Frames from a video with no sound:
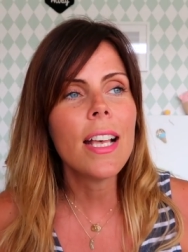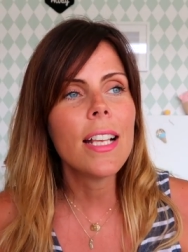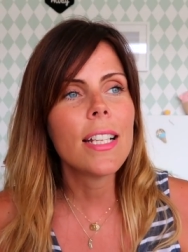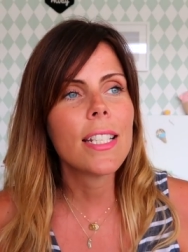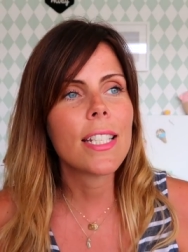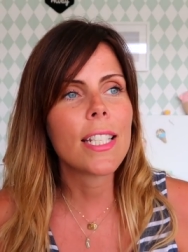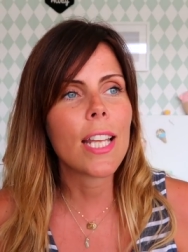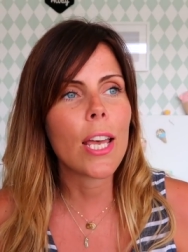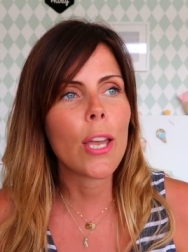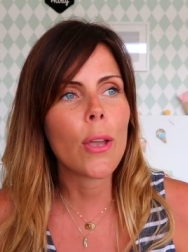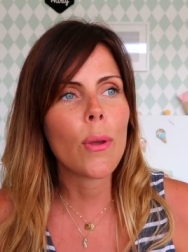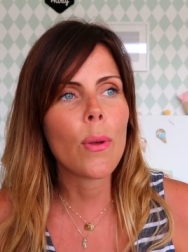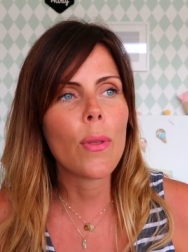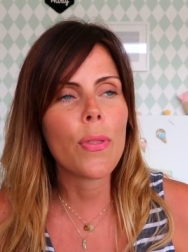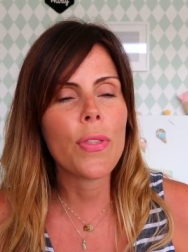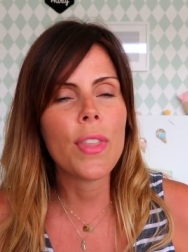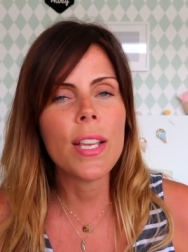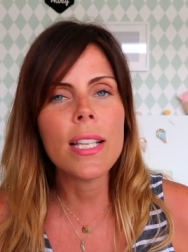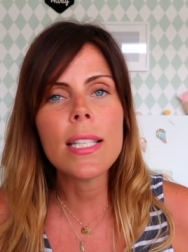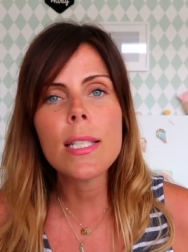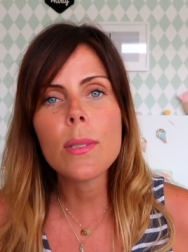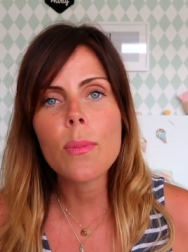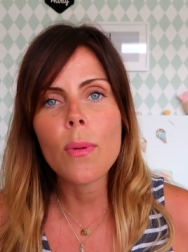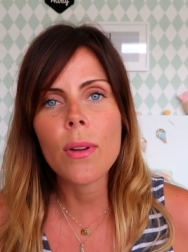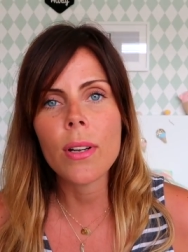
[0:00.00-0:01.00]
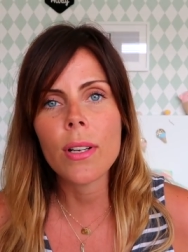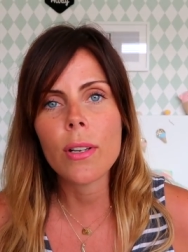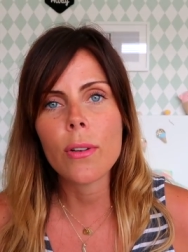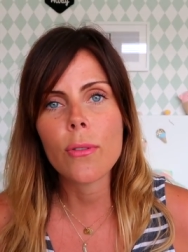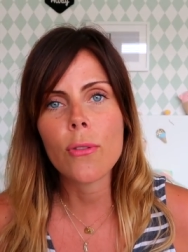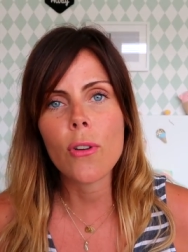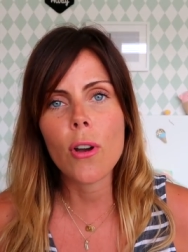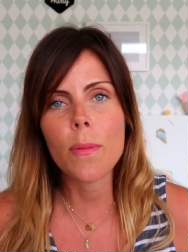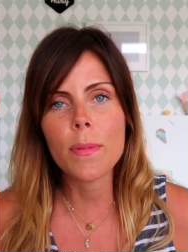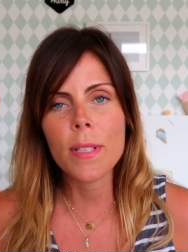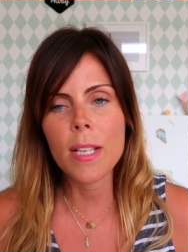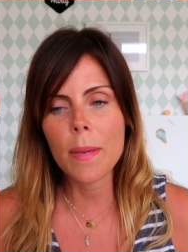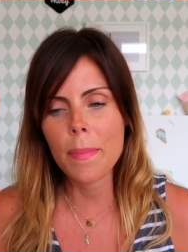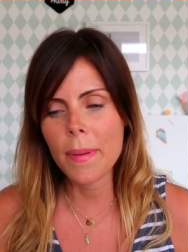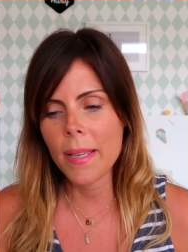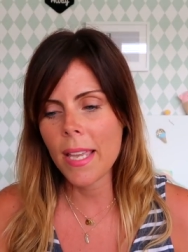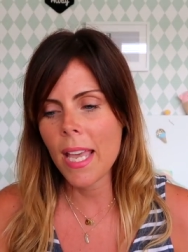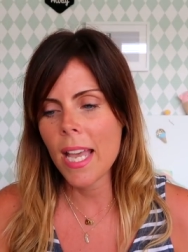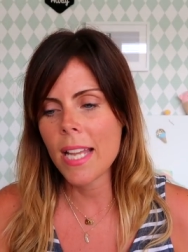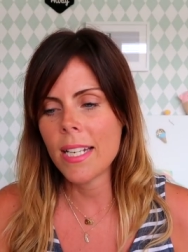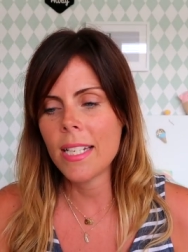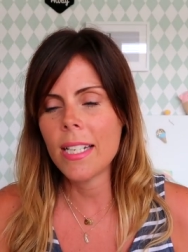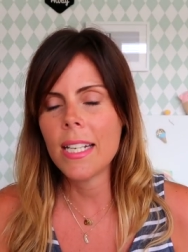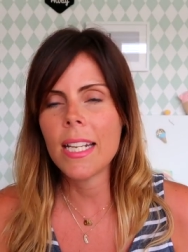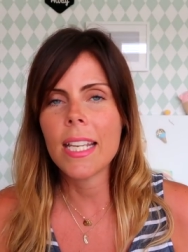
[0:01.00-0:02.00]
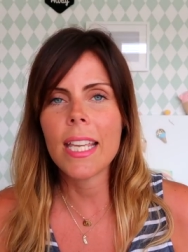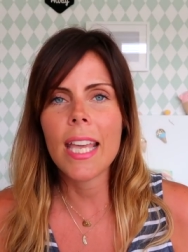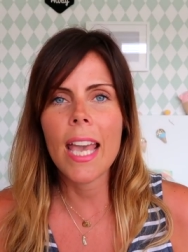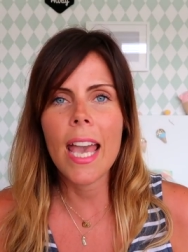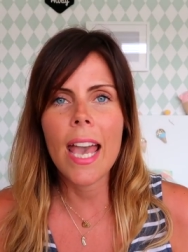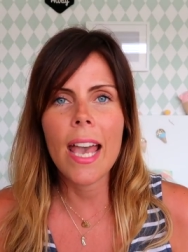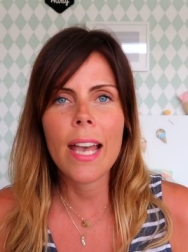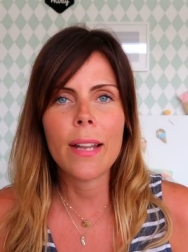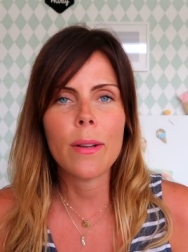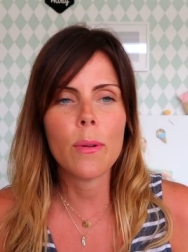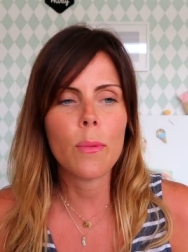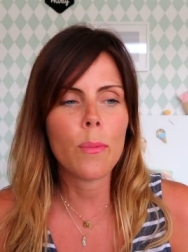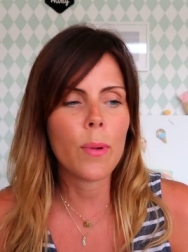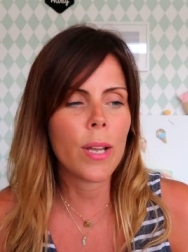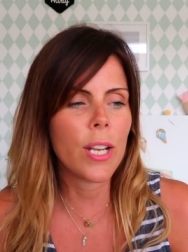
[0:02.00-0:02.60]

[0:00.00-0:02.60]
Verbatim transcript: So this one cropped up again and again,